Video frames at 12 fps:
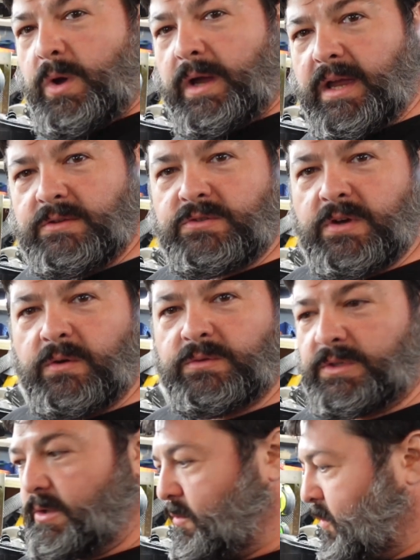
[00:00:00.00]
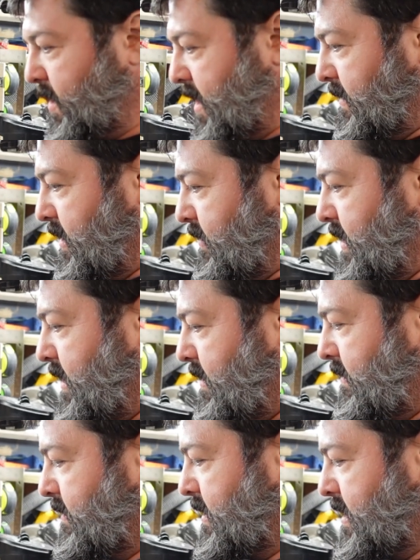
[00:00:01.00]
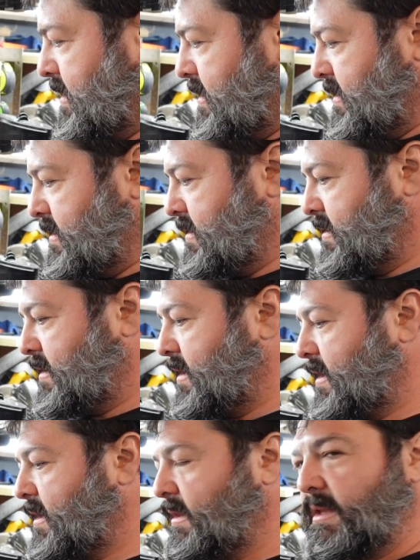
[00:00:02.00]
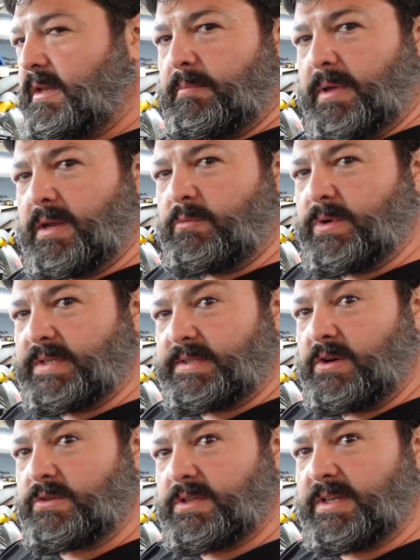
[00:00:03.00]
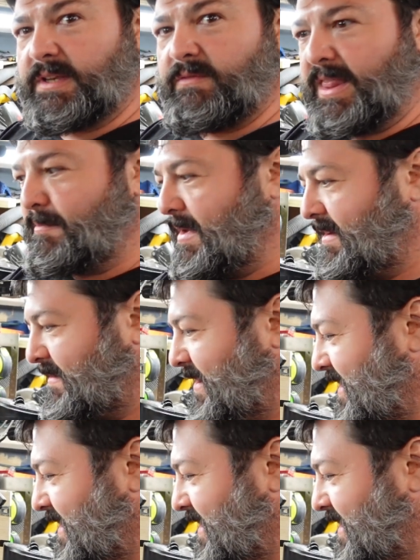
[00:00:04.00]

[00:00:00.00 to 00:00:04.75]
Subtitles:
intro to what I'm doing here. A little bit of research and development.